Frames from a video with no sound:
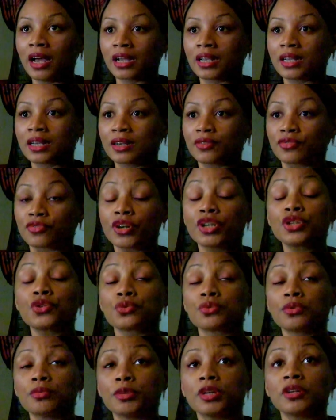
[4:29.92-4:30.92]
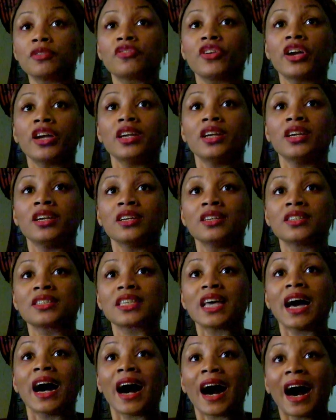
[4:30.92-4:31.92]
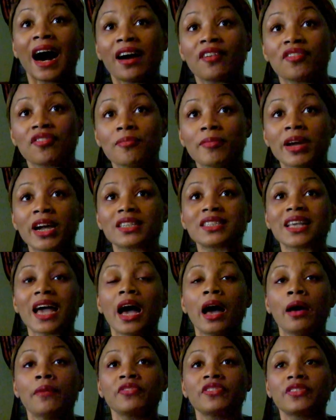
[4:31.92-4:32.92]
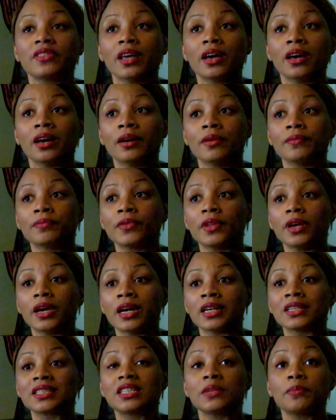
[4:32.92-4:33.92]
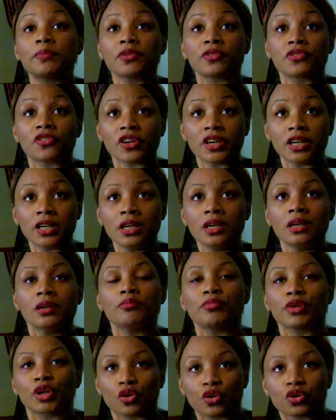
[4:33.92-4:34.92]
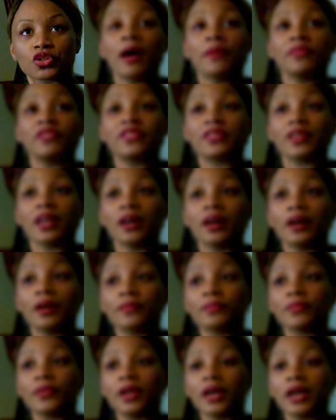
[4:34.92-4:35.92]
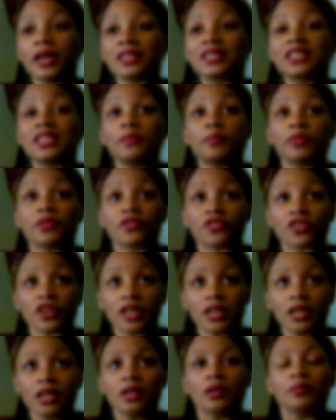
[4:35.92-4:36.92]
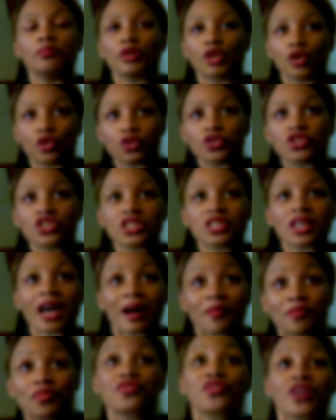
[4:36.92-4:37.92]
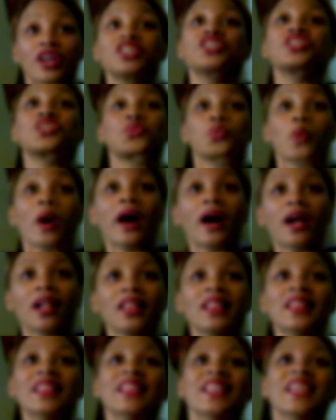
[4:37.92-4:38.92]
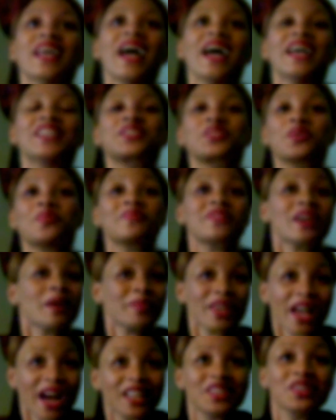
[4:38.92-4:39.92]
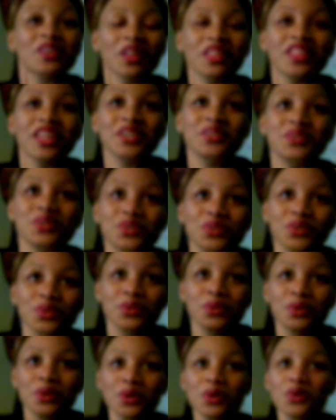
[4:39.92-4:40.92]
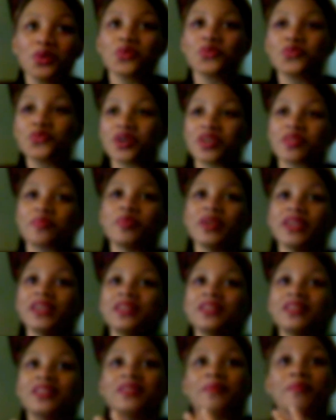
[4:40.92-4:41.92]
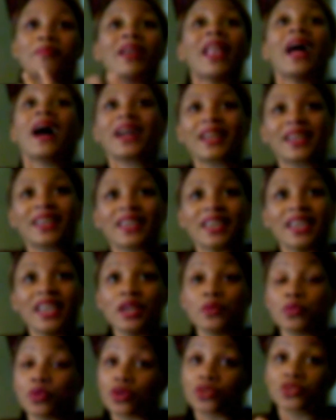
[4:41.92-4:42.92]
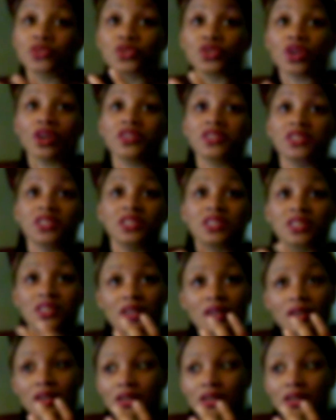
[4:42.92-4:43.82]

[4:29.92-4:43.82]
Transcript: by these faces and they were all white and I turned away because it's very difficult to see people greet you, the people that are supposed to, to, to help you, but then they look like the people that are doing damage.